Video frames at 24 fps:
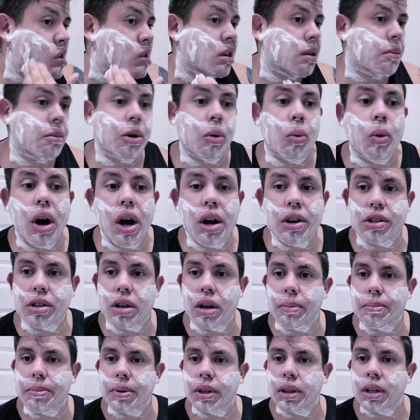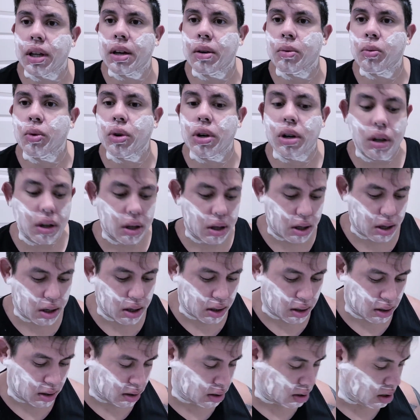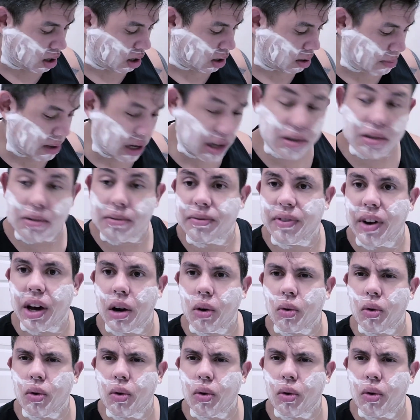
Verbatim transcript: going to wash up, and then we'll uh, talk about some final